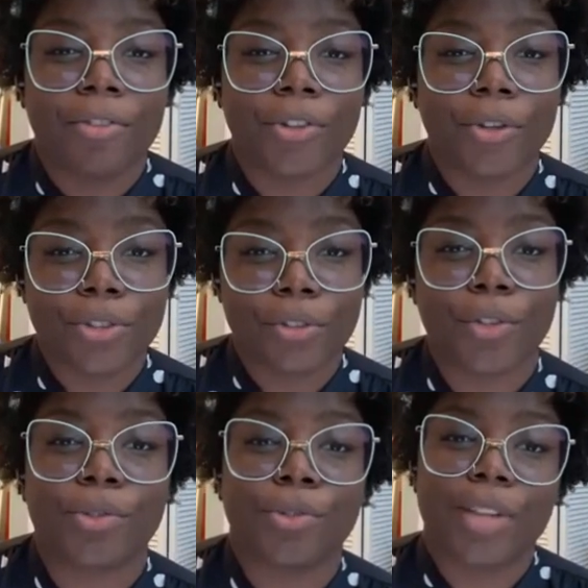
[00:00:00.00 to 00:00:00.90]
for those of
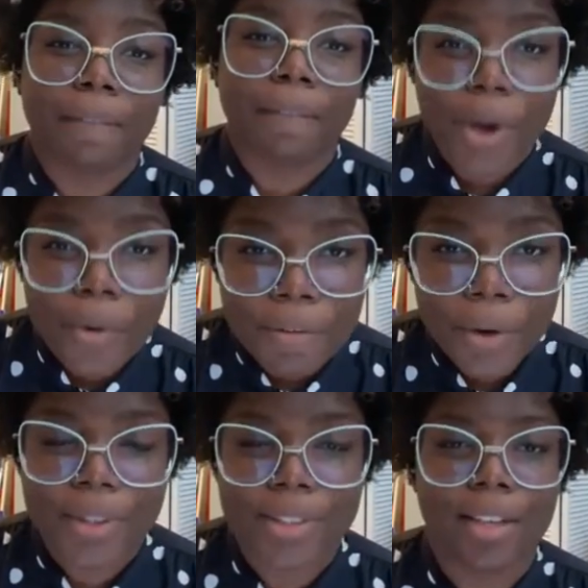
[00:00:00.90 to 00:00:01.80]
you who do not know
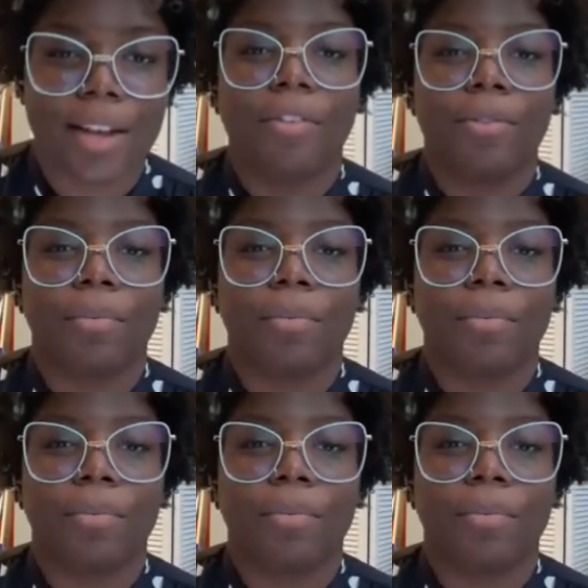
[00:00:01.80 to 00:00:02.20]
Focus on Health,